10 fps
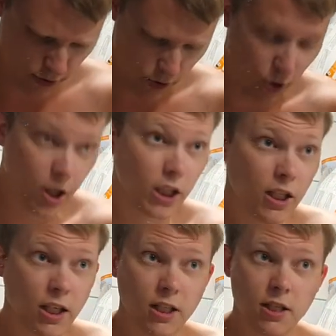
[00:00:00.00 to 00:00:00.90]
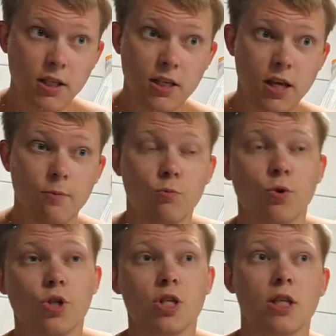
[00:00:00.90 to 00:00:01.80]
all this, I'm
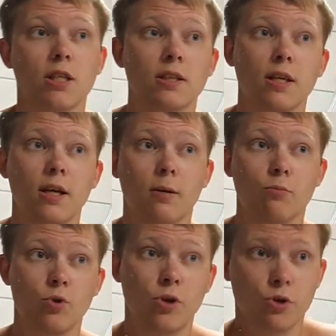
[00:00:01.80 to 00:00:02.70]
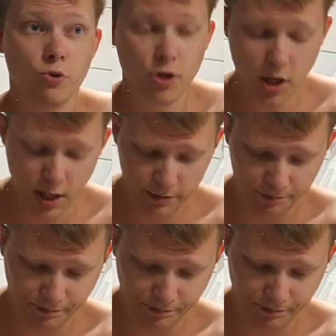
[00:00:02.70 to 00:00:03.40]
washing the Muhle Rocca